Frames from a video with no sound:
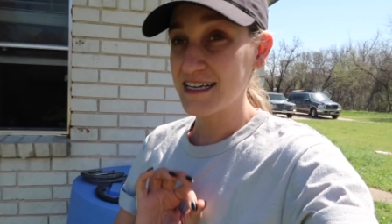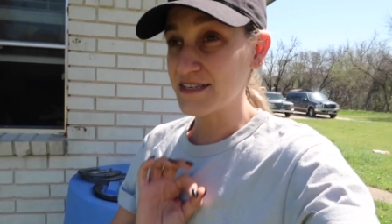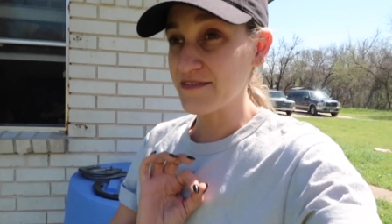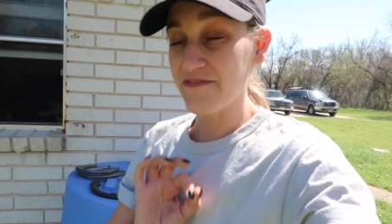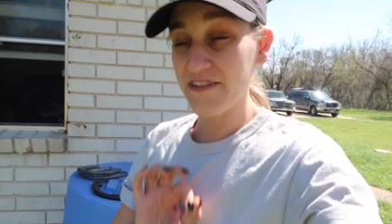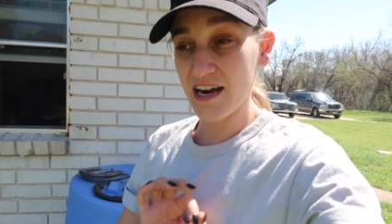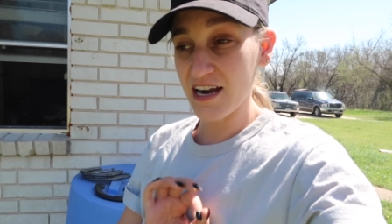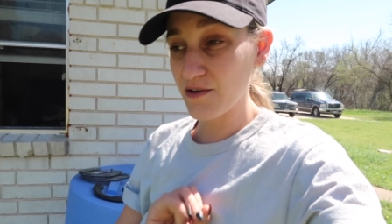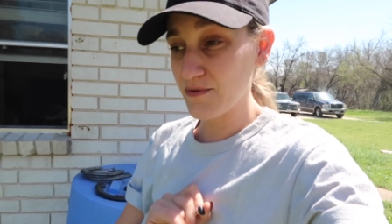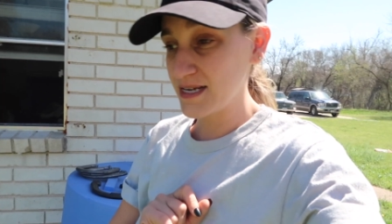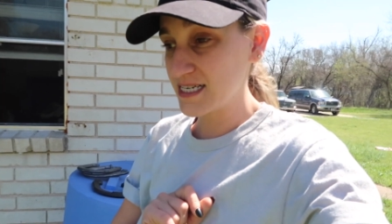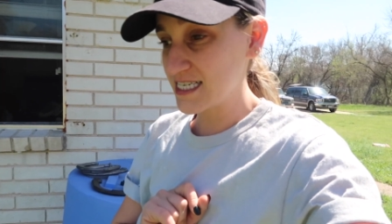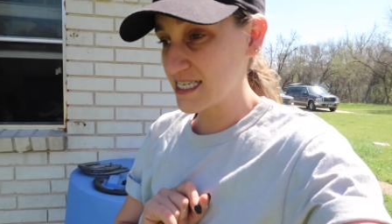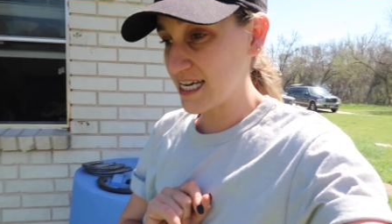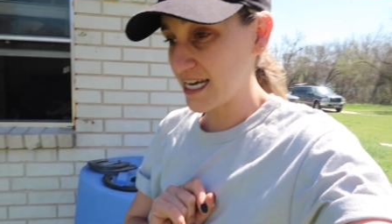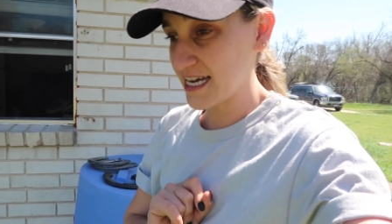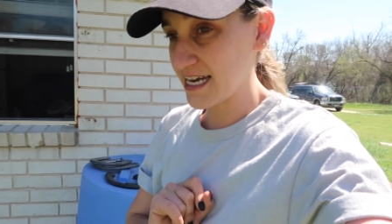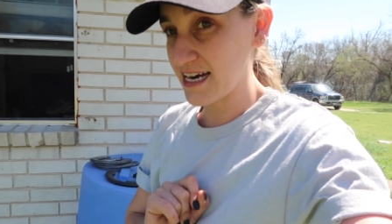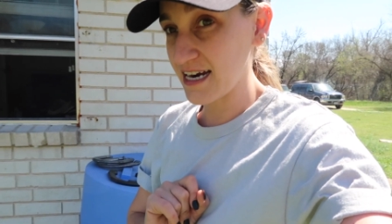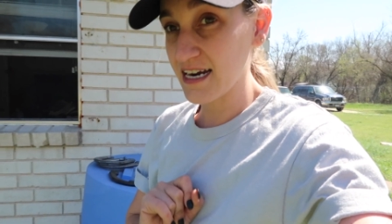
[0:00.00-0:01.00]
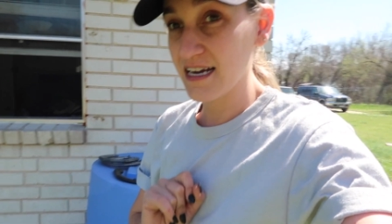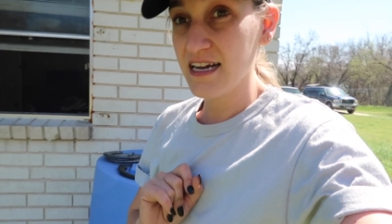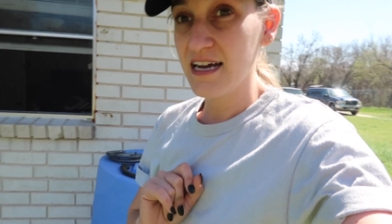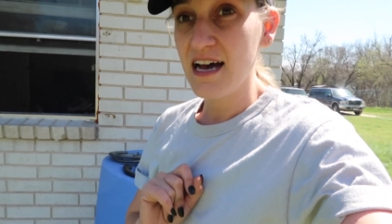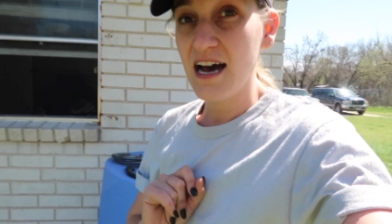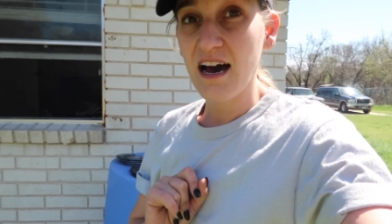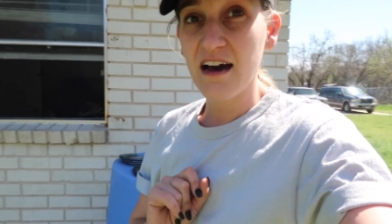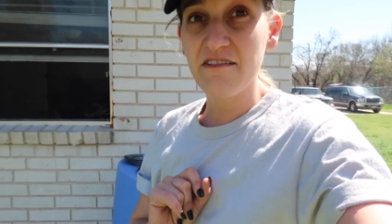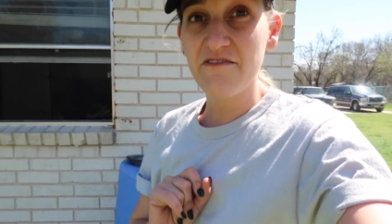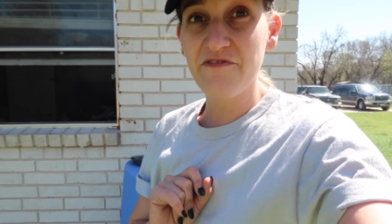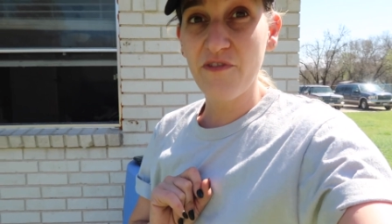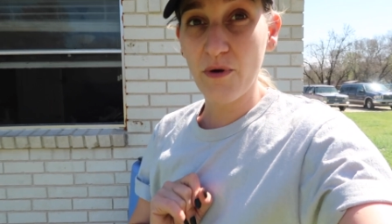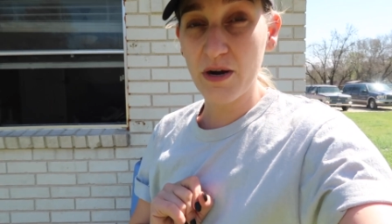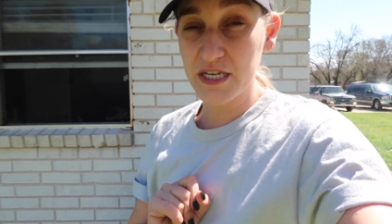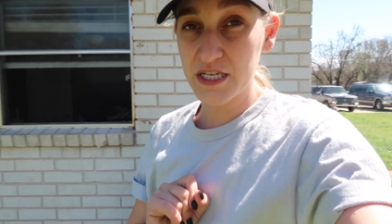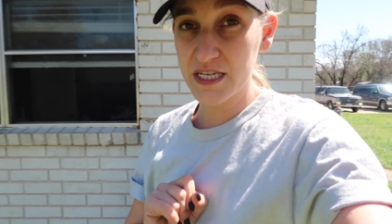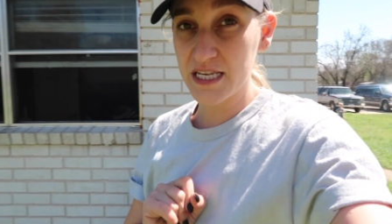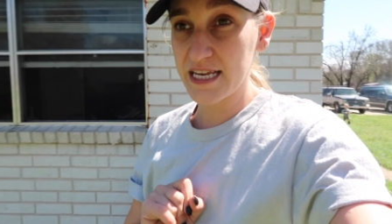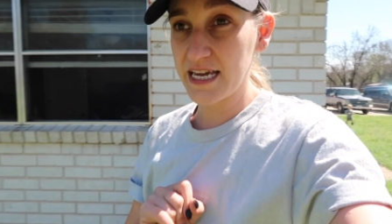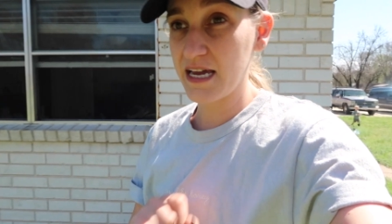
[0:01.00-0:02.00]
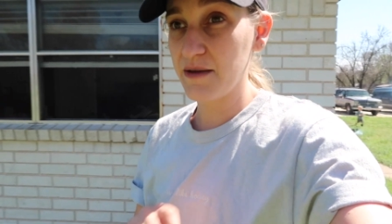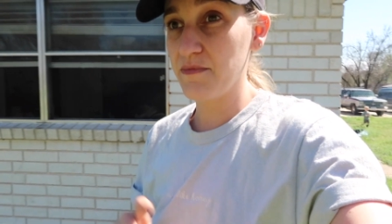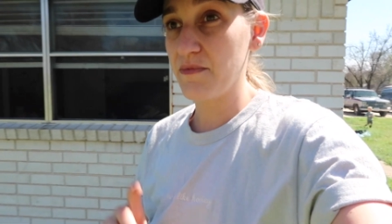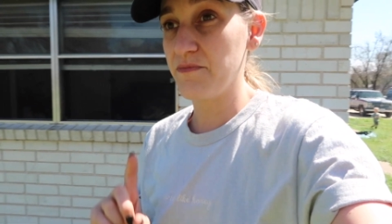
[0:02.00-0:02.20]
It is a very windy day here. Unfortunately,